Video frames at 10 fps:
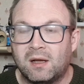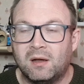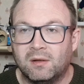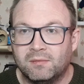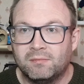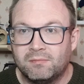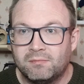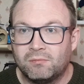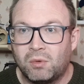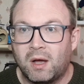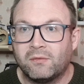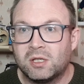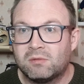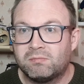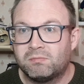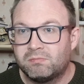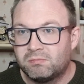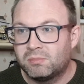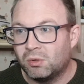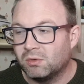aren't what I've just
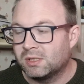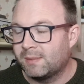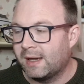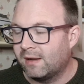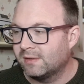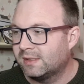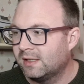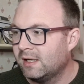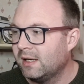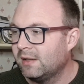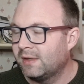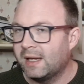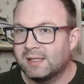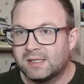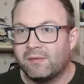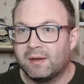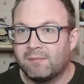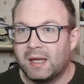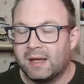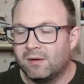talked about. They're something
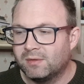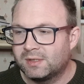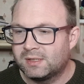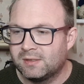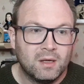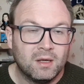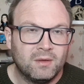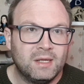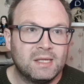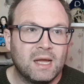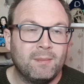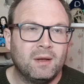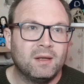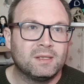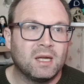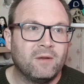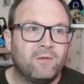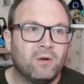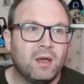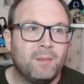else. These amulets, I
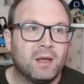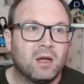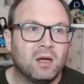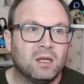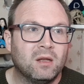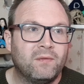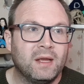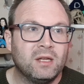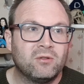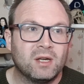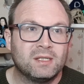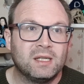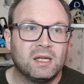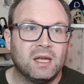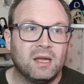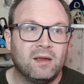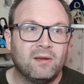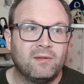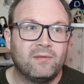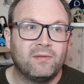thought it'd be kind of interesting
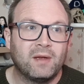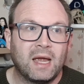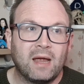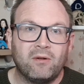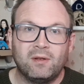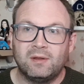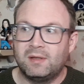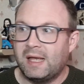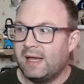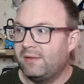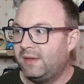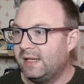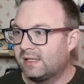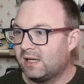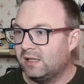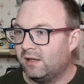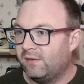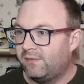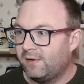if Aarron had this kind of